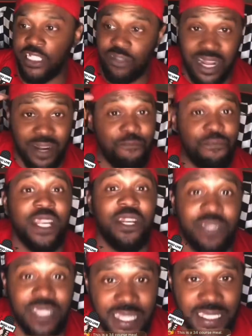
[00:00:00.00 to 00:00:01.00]
trying to figure
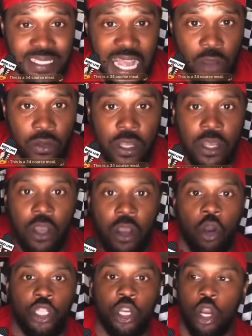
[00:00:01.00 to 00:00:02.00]
things out
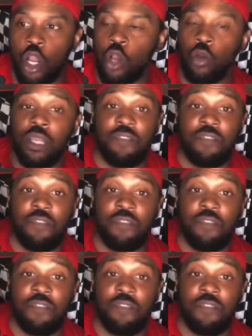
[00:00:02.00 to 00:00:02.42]
on your own.